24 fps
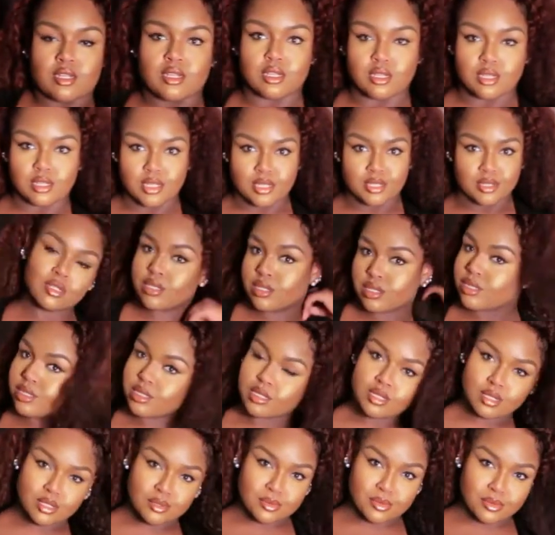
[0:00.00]
hair. Like I
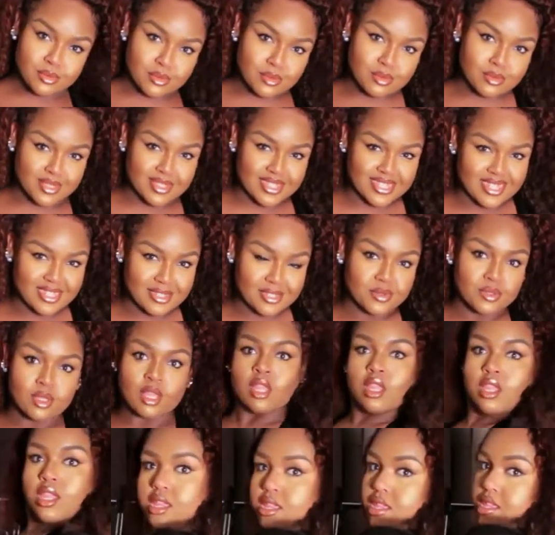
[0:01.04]
just want to be very
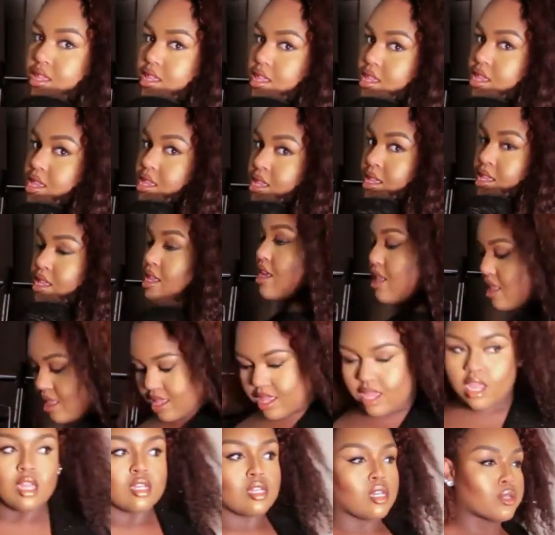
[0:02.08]
ooh,
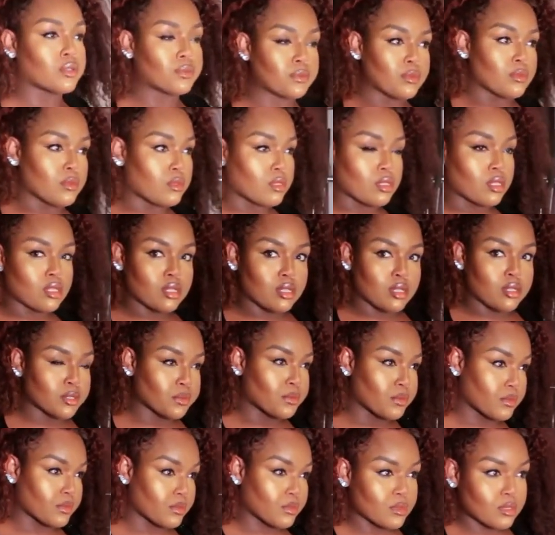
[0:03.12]
just ooh.
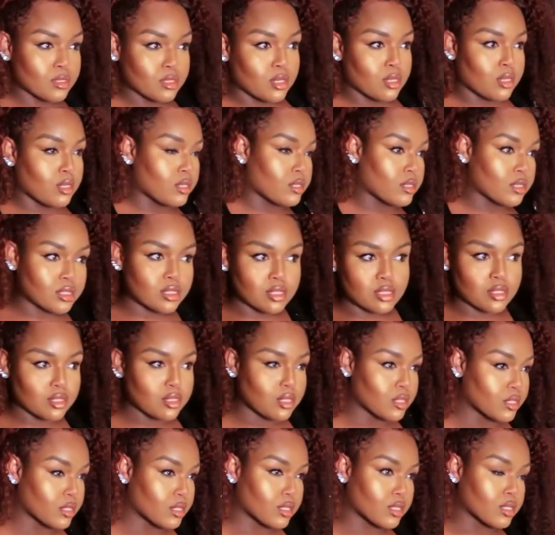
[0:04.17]
Like
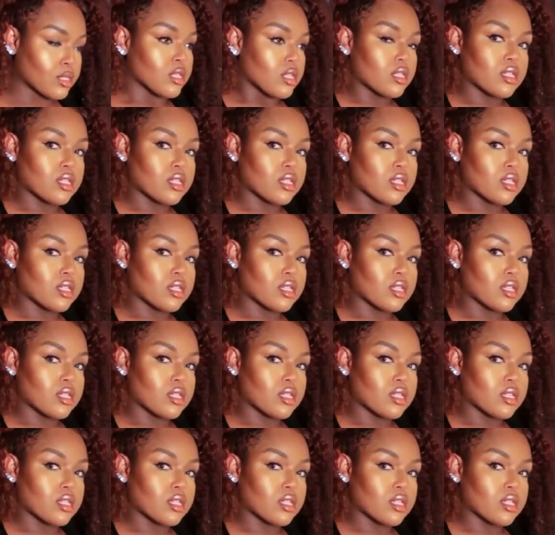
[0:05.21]
this dress